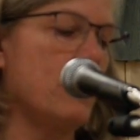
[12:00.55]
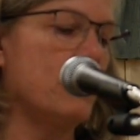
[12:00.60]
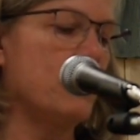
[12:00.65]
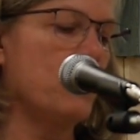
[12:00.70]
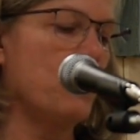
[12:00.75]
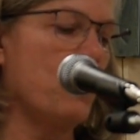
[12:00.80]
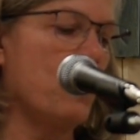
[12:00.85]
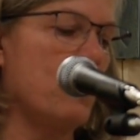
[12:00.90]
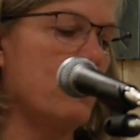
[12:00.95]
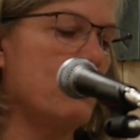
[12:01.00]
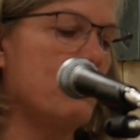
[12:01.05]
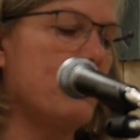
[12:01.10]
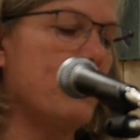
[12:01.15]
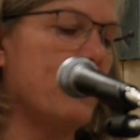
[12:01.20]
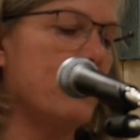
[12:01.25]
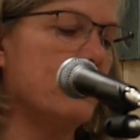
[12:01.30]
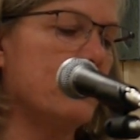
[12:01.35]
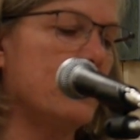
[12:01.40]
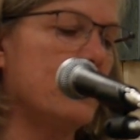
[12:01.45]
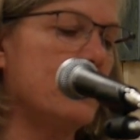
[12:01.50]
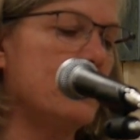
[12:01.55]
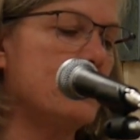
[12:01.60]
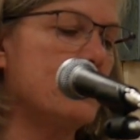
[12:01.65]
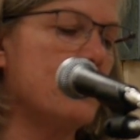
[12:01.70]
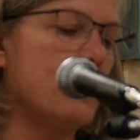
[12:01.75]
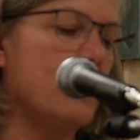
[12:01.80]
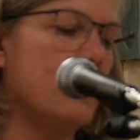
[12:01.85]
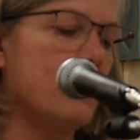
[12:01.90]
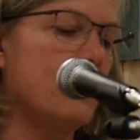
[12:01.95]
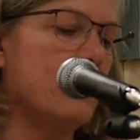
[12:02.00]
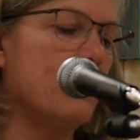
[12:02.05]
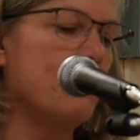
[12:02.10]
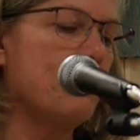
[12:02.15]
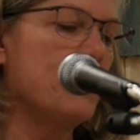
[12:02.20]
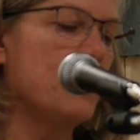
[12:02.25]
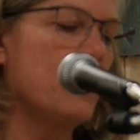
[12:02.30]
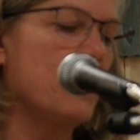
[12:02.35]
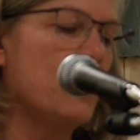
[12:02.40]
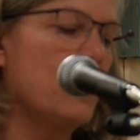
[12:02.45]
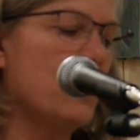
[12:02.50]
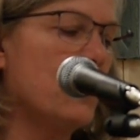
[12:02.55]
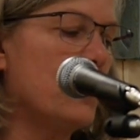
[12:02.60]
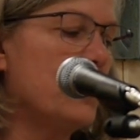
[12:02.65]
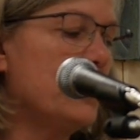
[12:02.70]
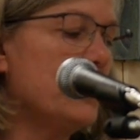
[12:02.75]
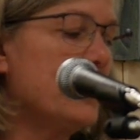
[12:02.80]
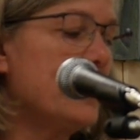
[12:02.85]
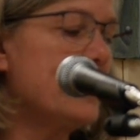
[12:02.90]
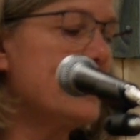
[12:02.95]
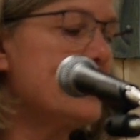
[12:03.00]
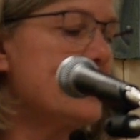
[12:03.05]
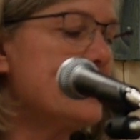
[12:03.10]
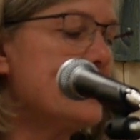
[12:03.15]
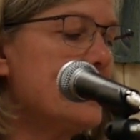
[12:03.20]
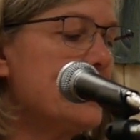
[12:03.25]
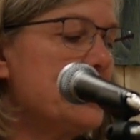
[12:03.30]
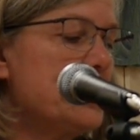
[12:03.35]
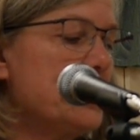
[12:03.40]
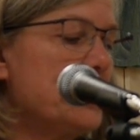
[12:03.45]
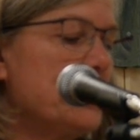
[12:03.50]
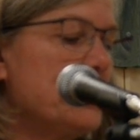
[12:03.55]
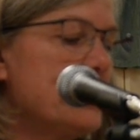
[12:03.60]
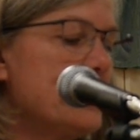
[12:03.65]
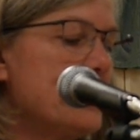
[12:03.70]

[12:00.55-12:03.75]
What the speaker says: at the water fountain, he'd say, or you'll get a stitch in your